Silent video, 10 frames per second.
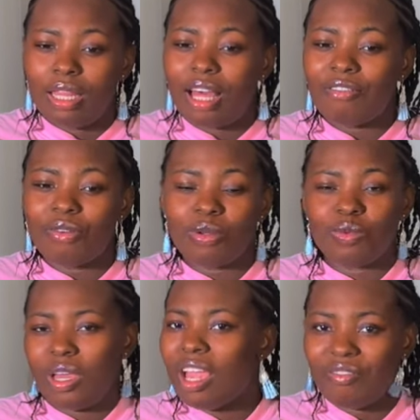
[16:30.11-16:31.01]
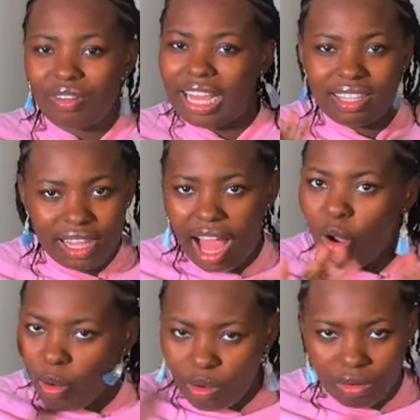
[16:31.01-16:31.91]
that falls with like
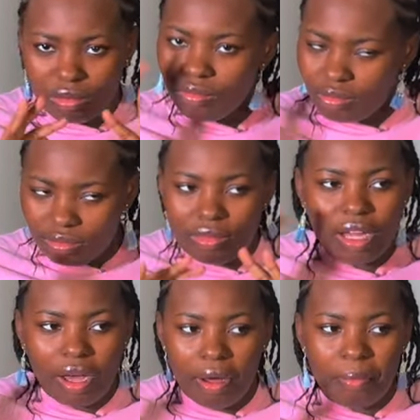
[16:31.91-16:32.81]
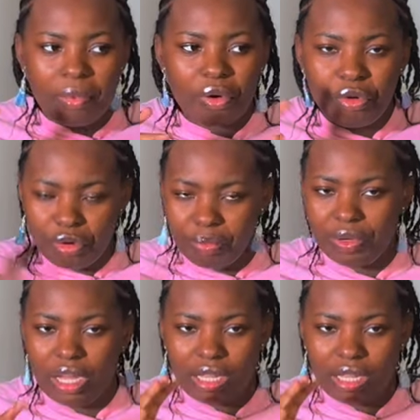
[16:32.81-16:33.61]
that whole group.